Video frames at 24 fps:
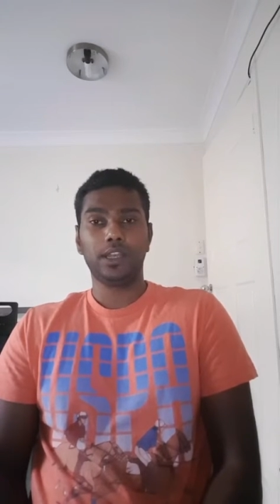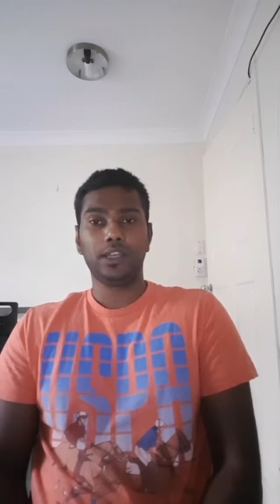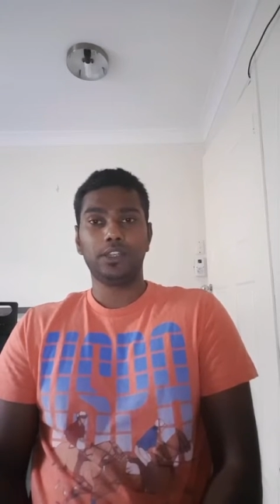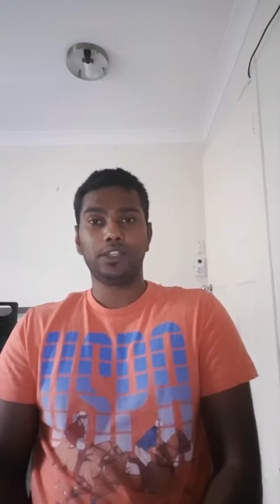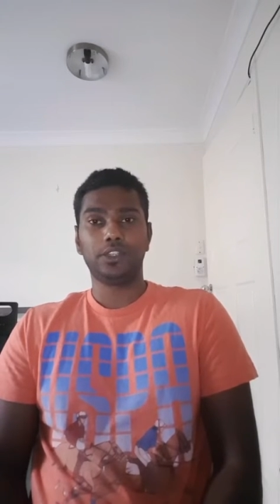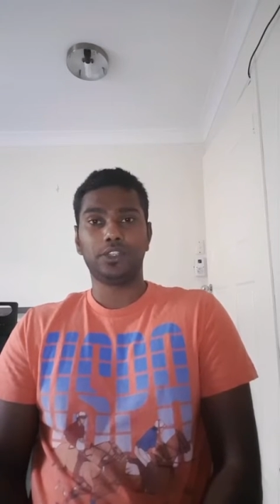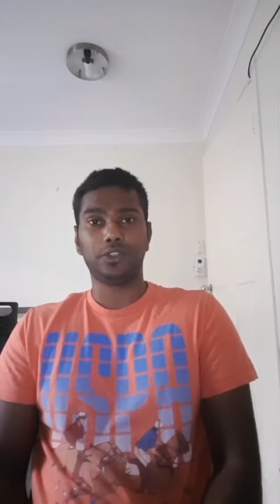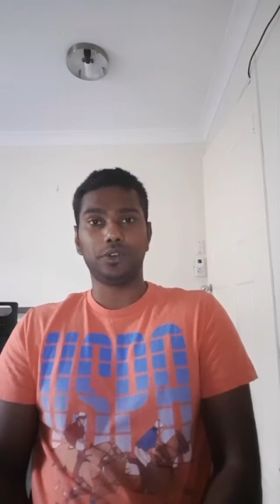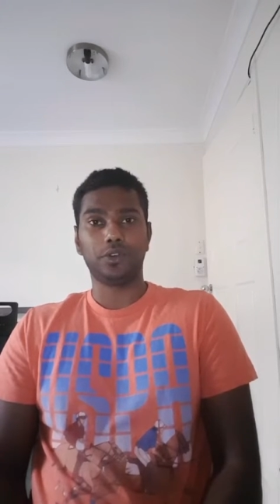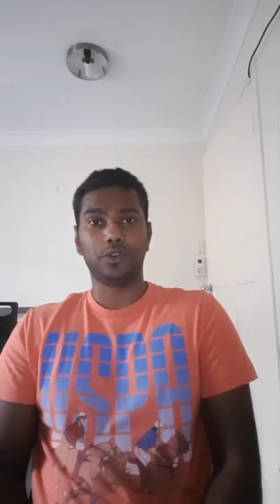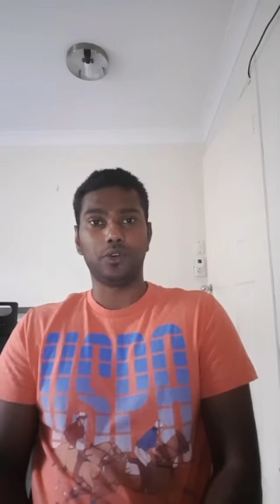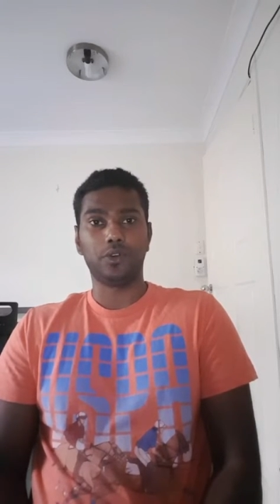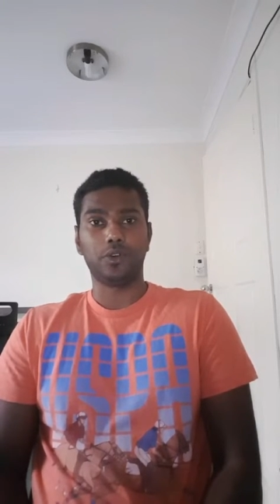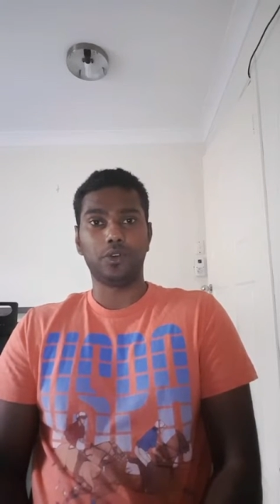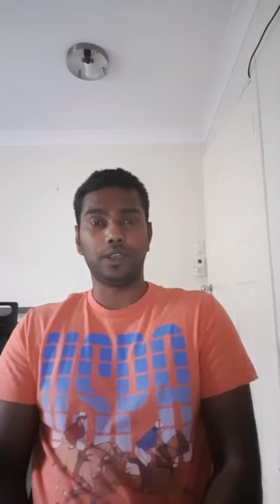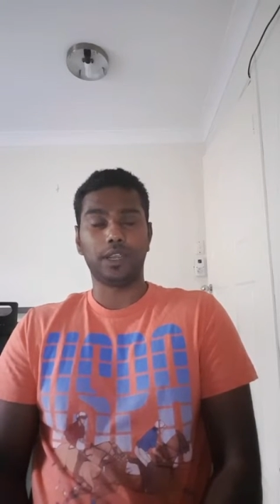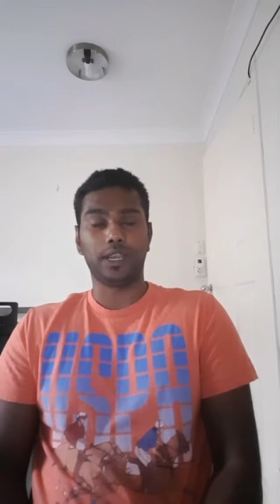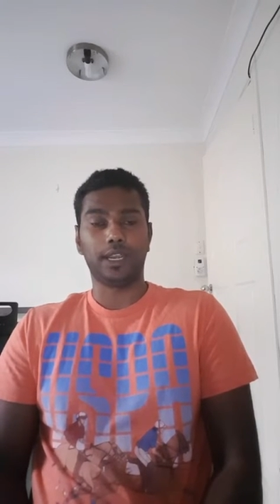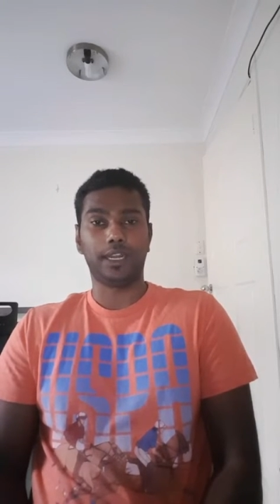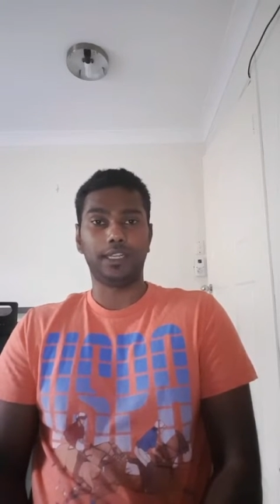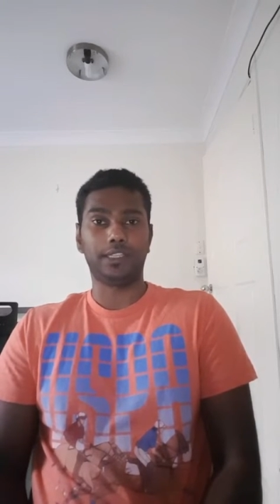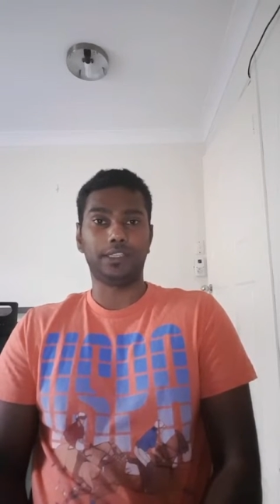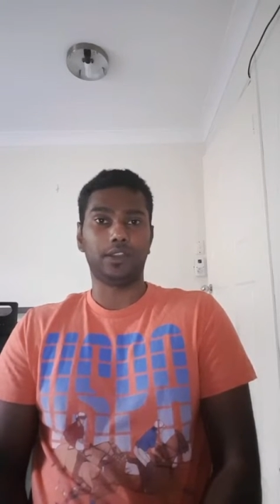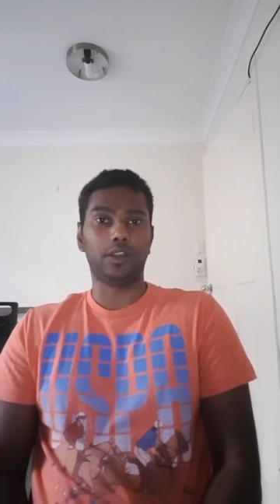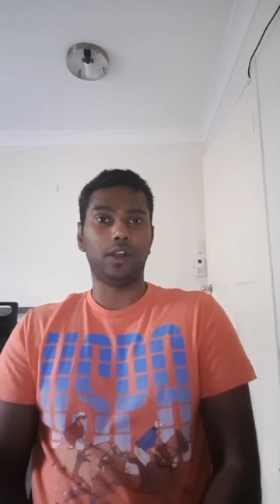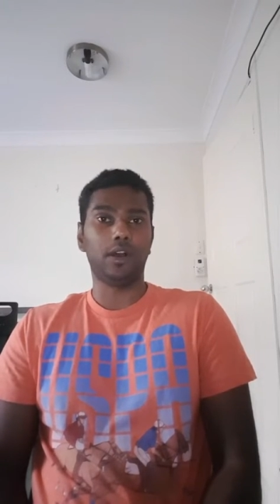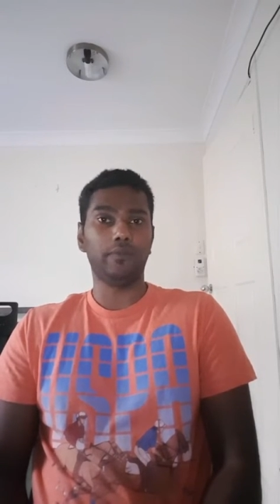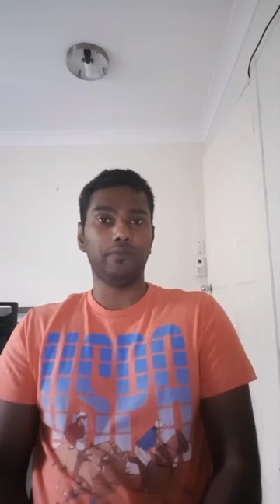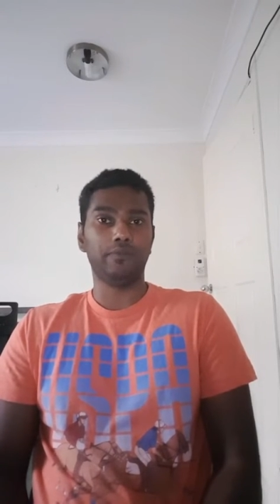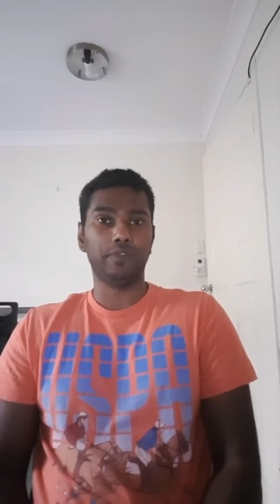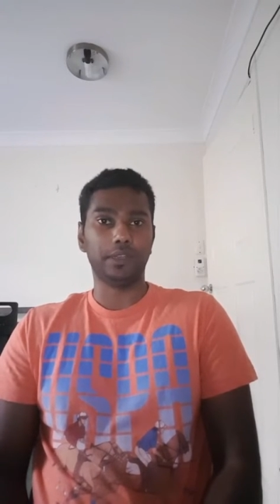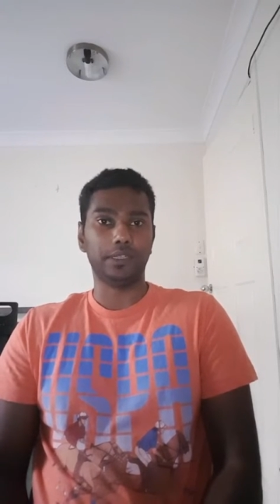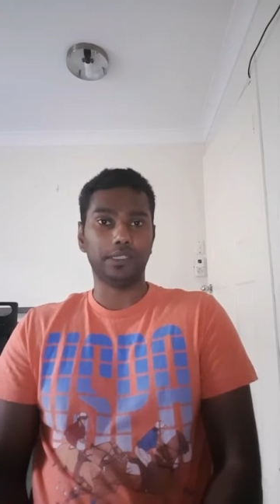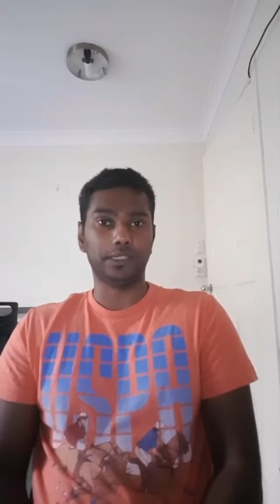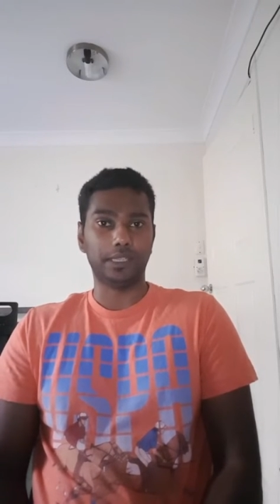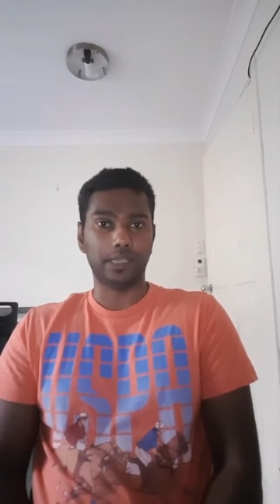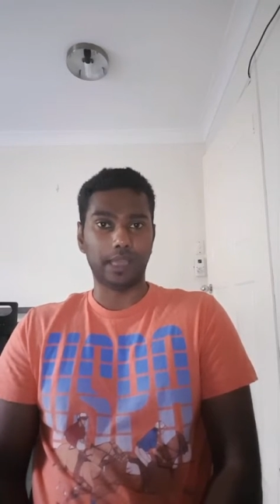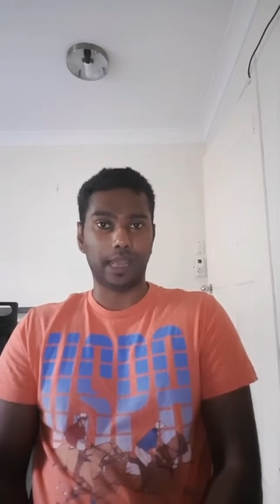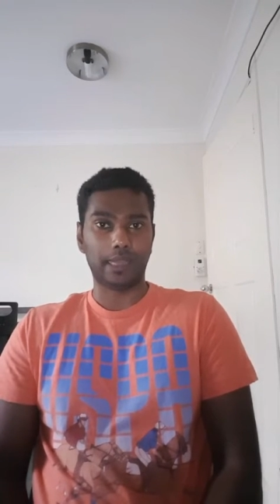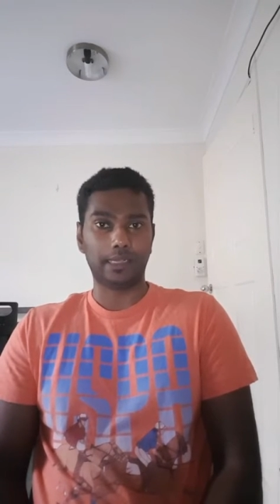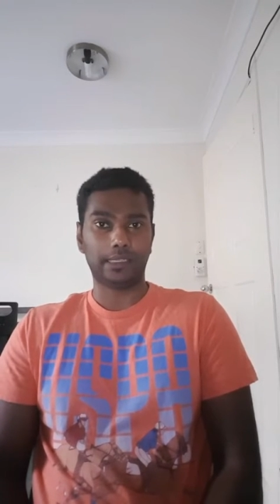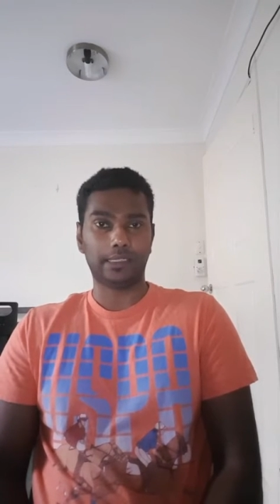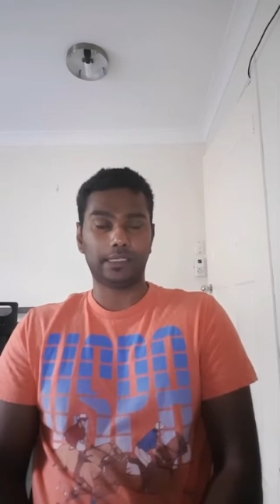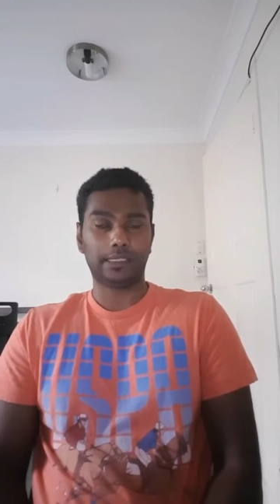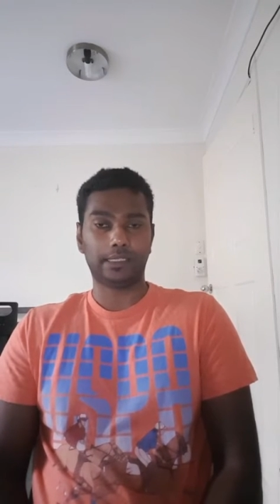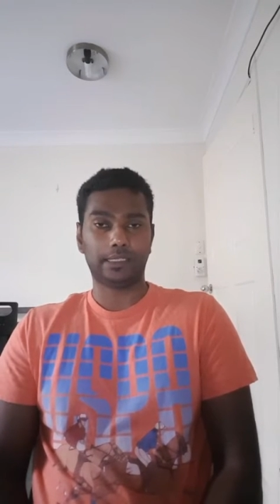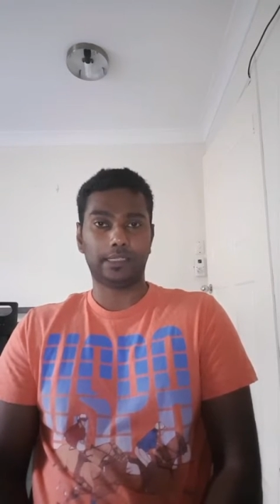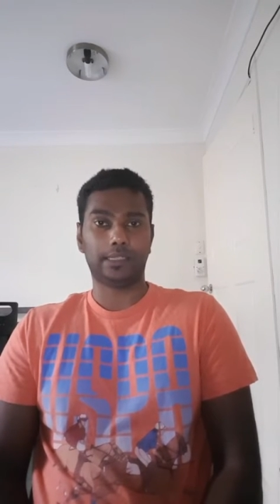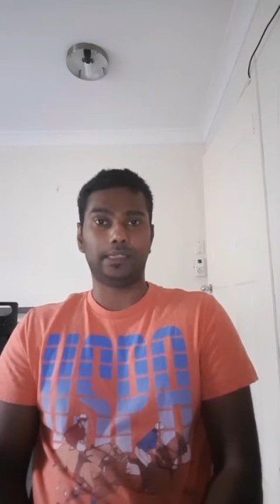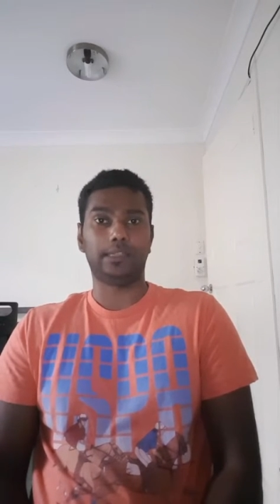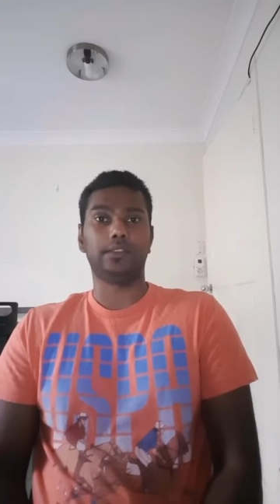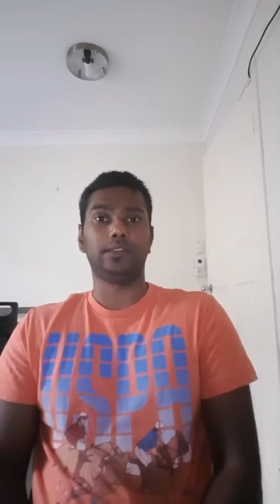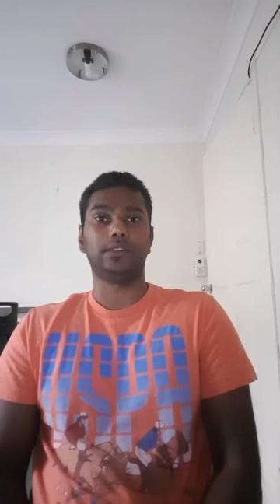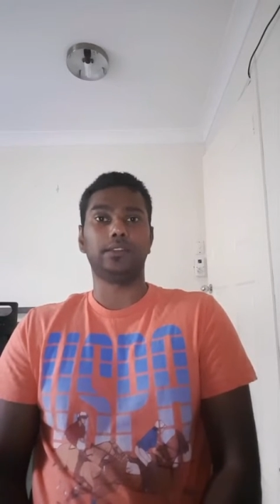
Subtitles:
So it is an obvious yes,